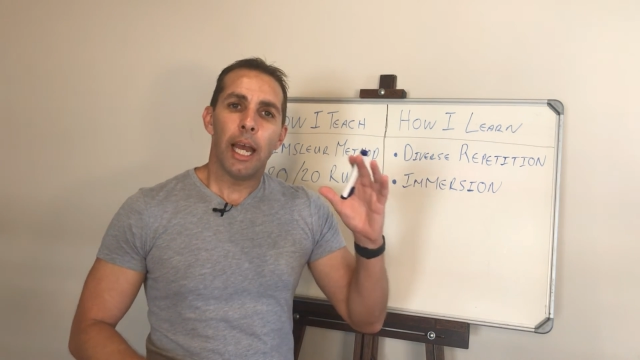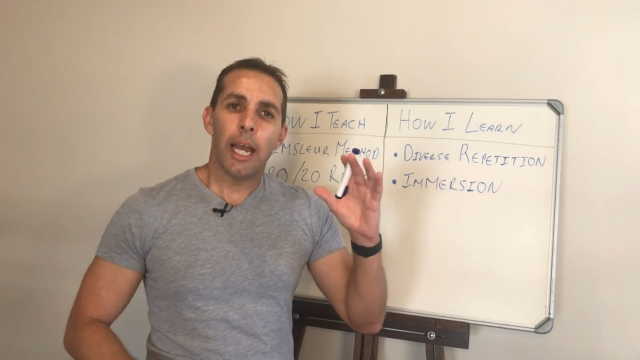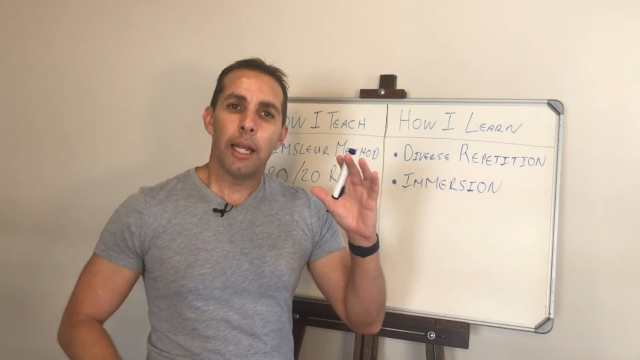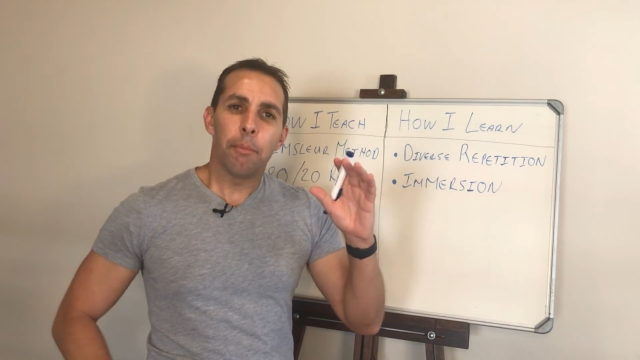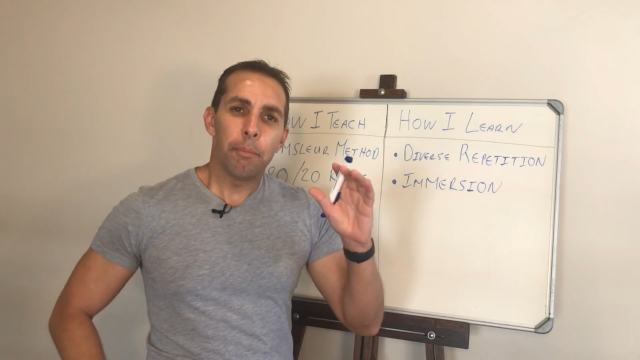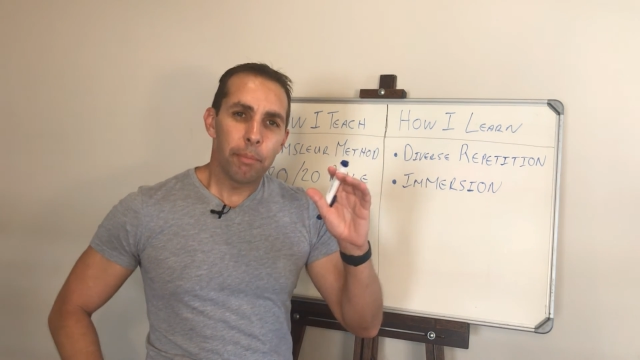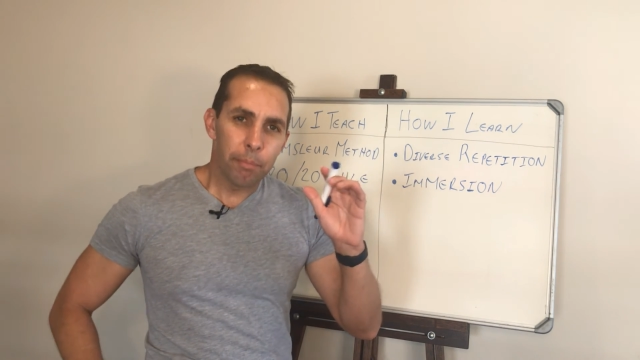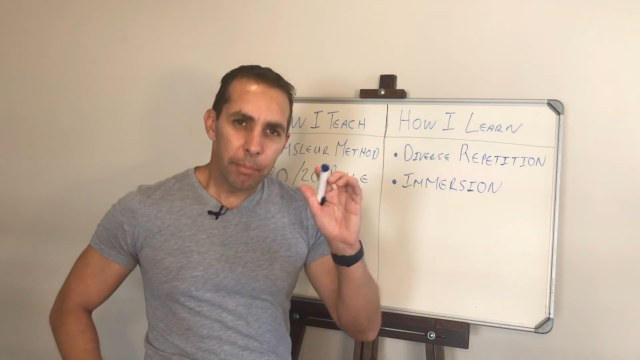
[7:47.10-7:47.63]

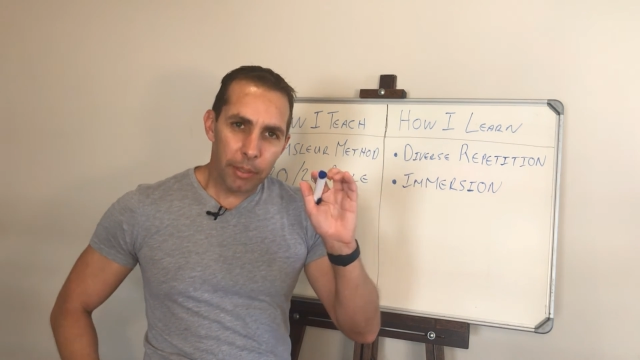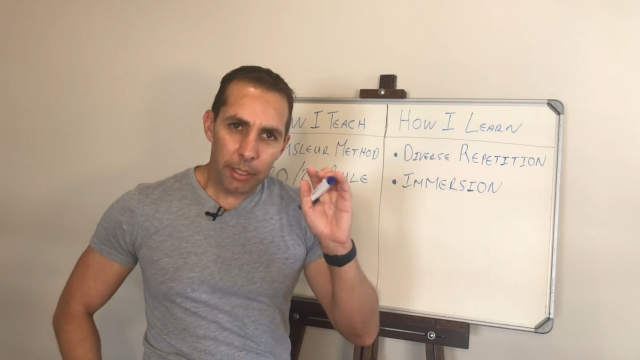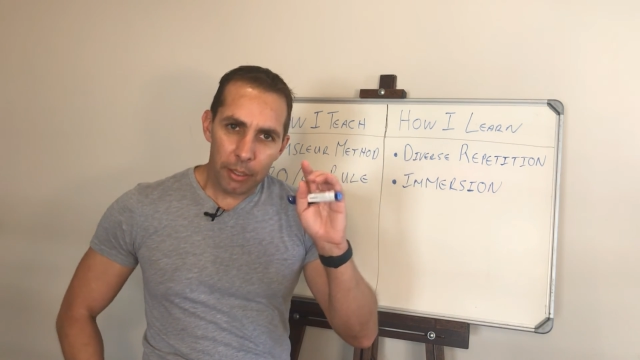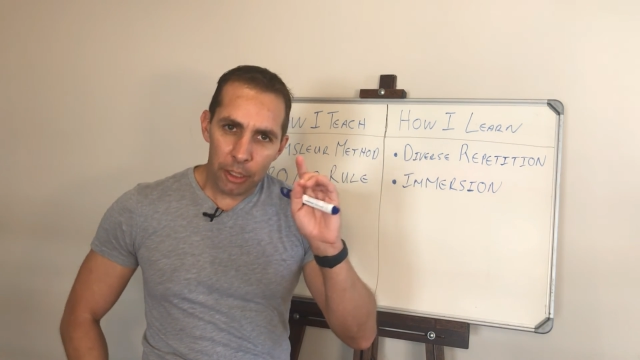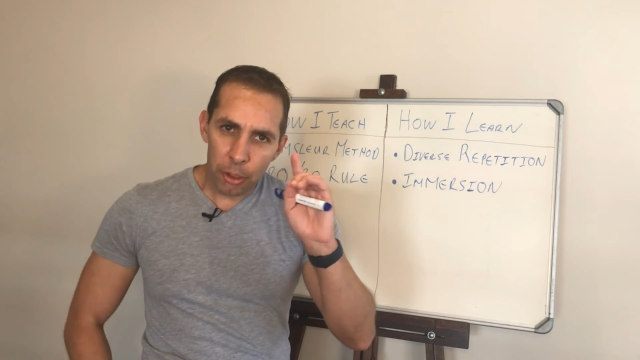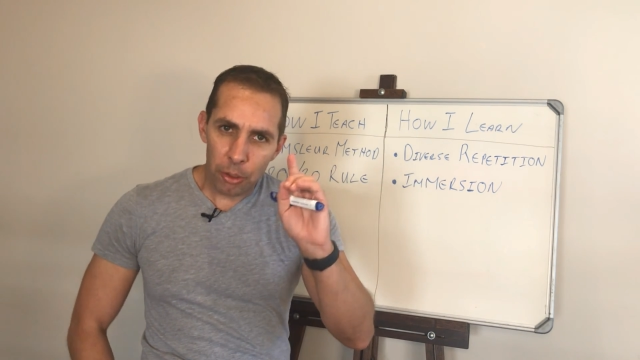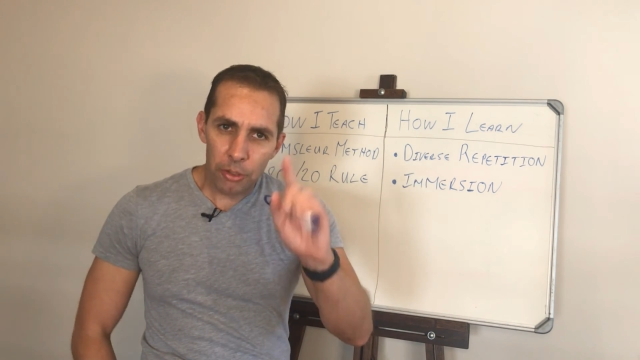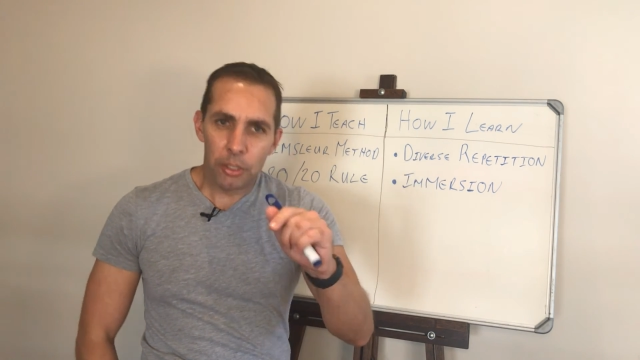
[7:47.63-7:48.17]
And
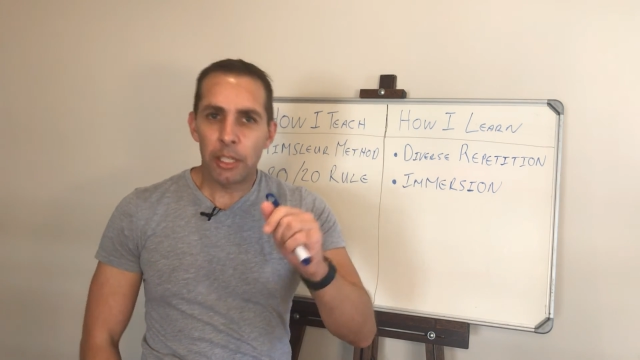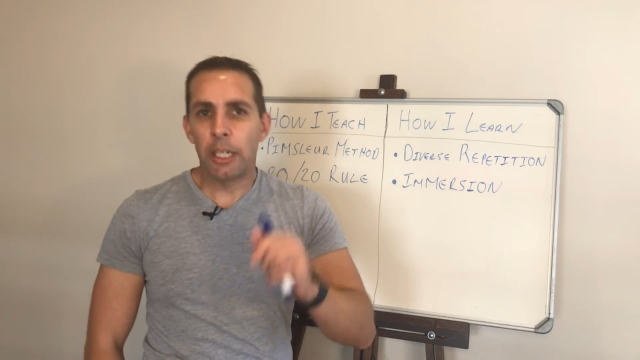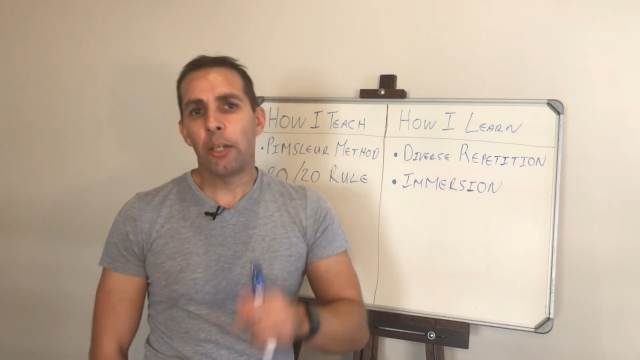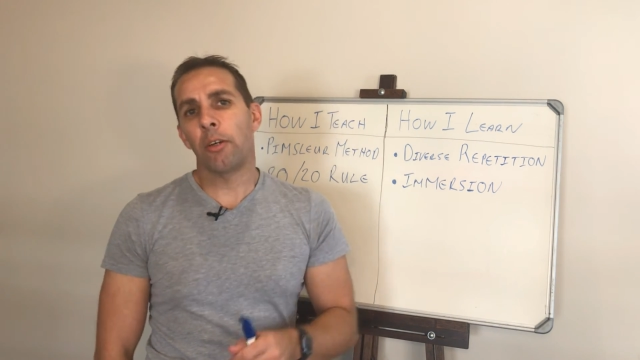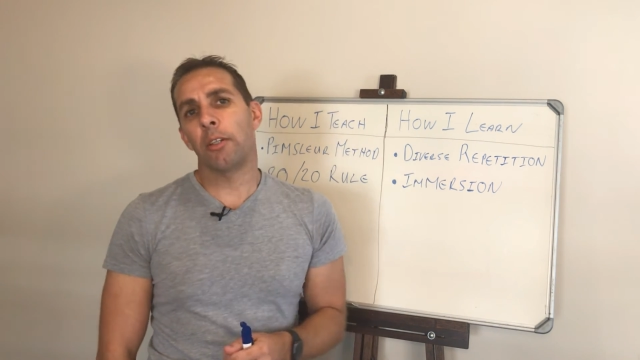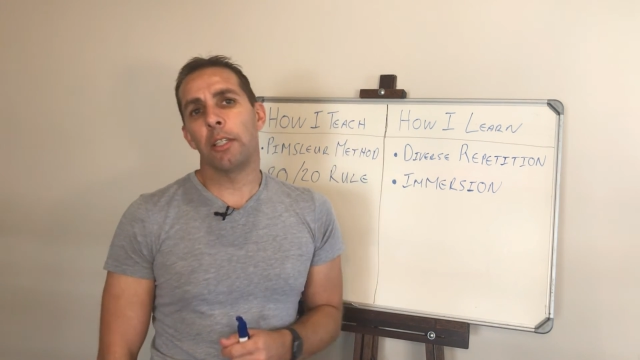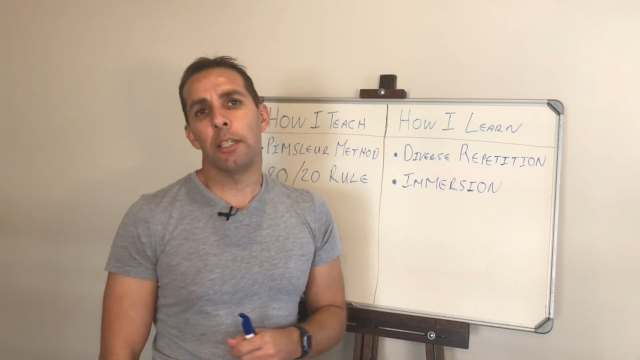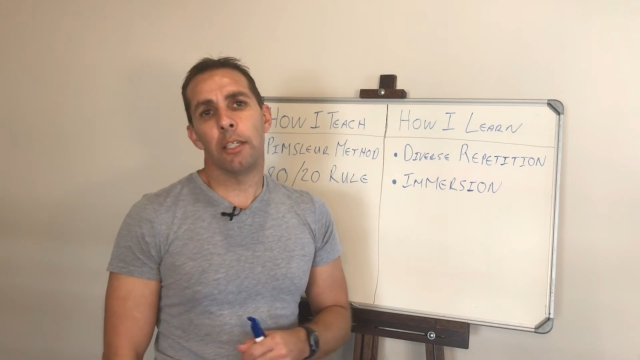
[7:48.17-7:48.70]
be sure to
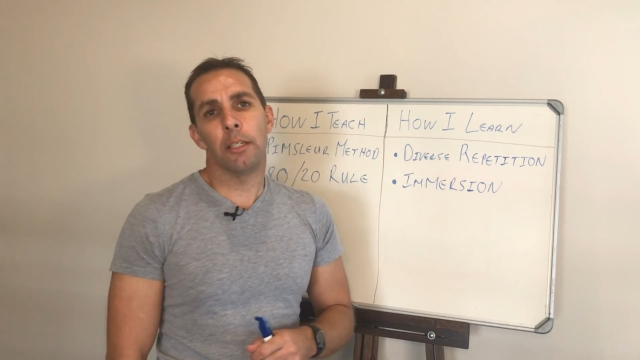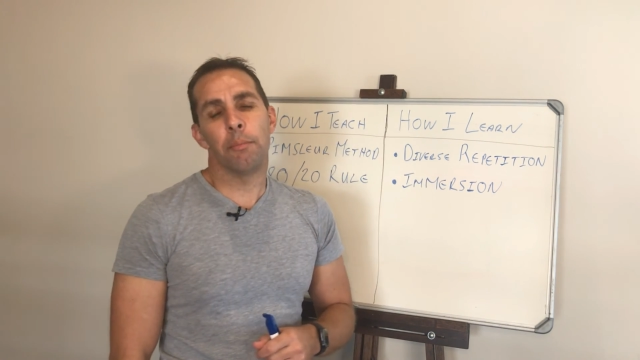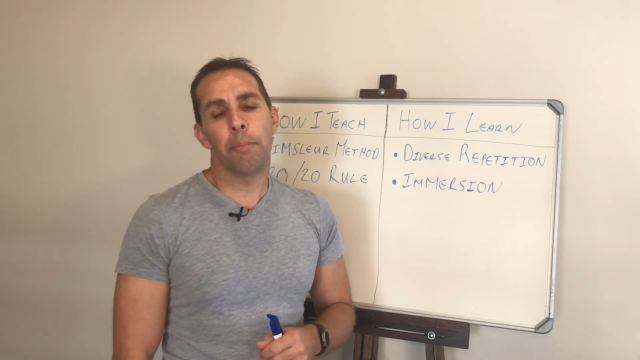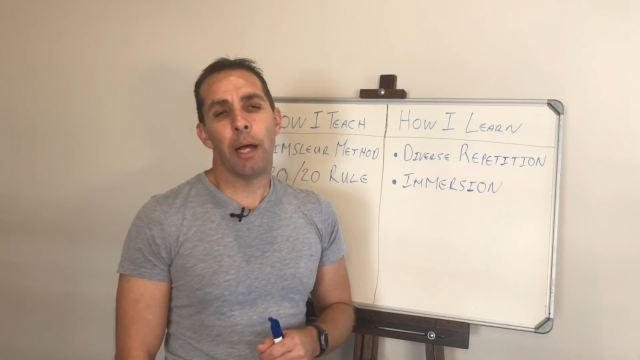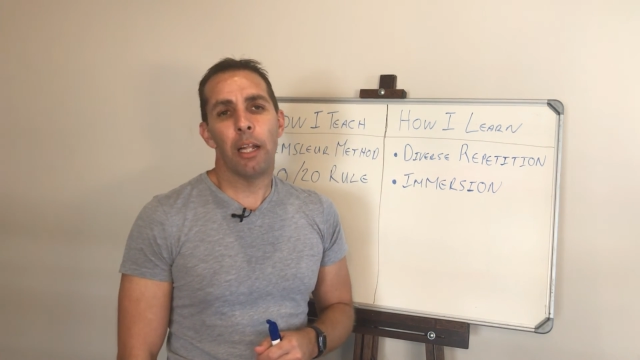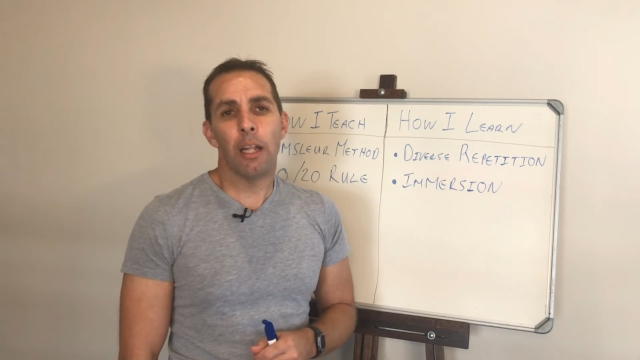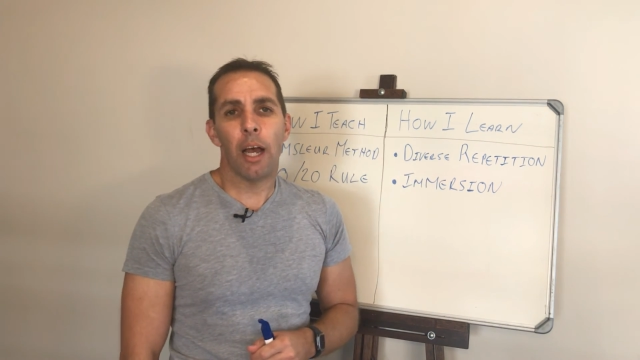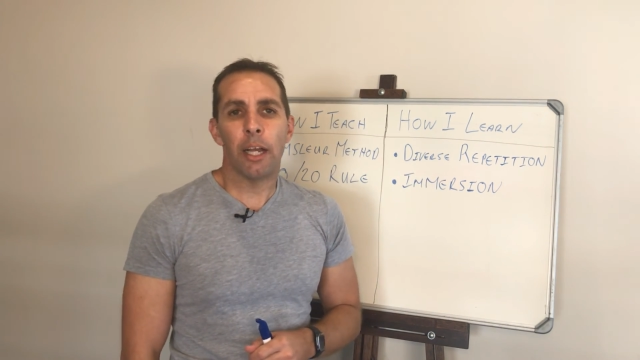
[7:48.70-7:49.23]
click on the
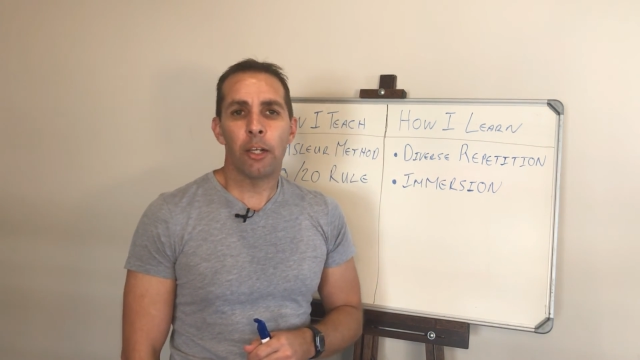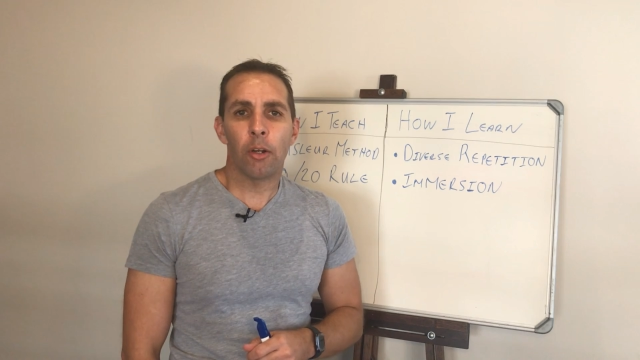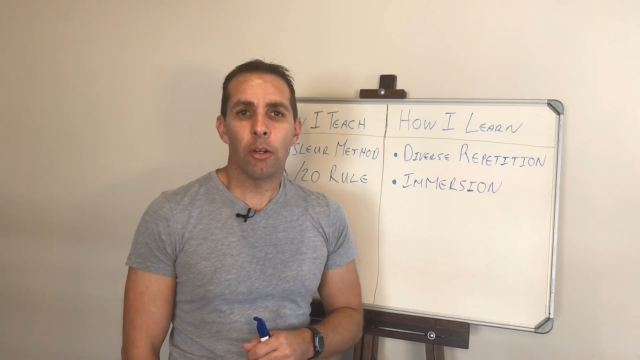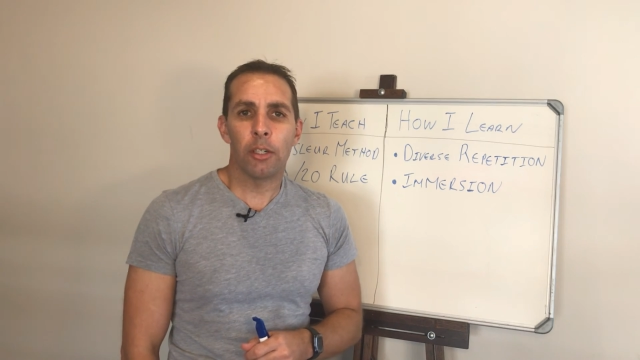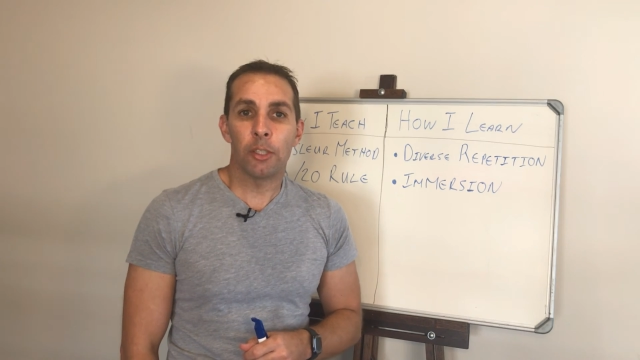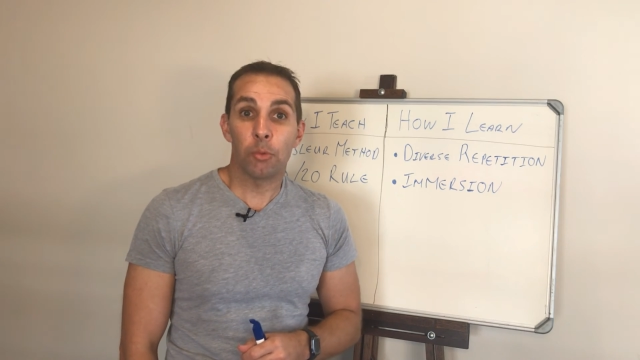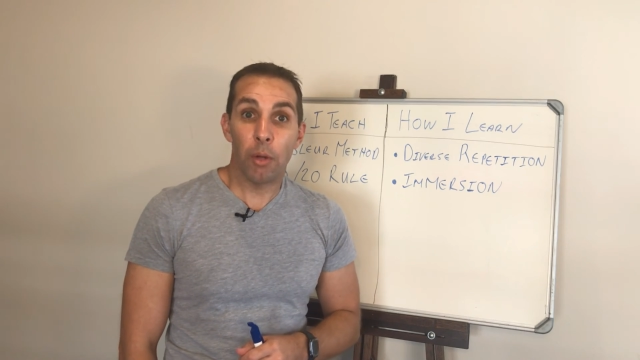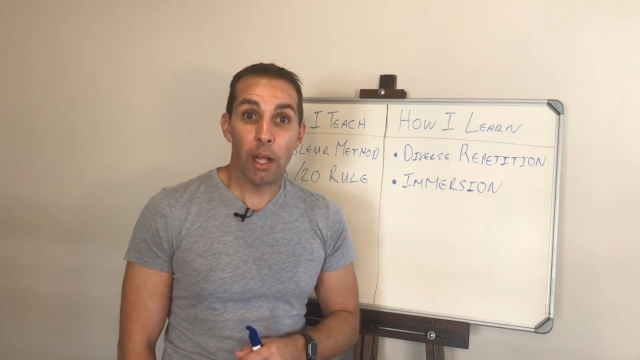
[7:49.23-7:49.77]
bell
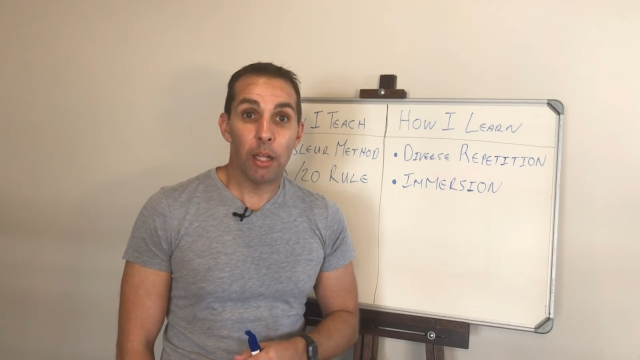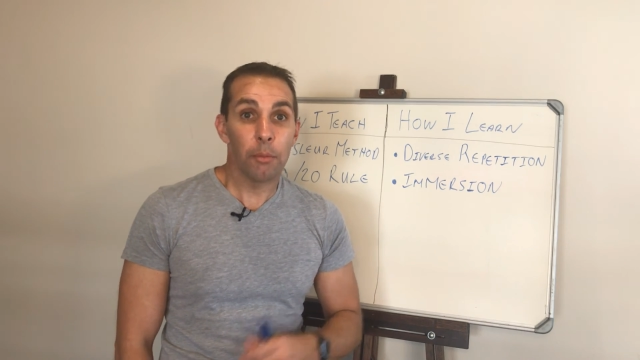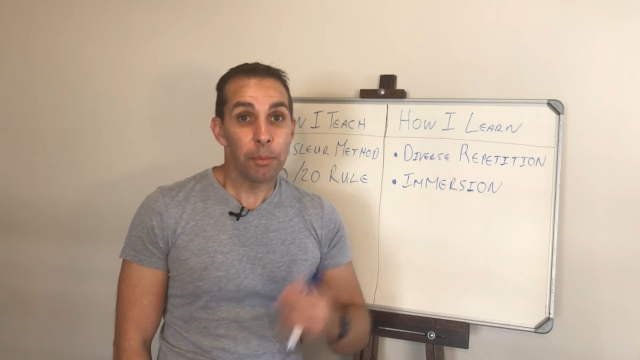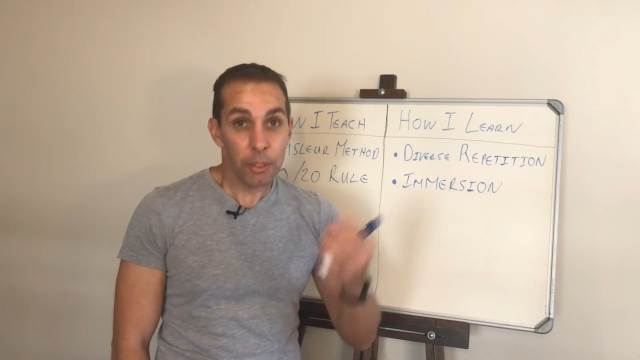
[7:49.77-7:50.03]
icon as well,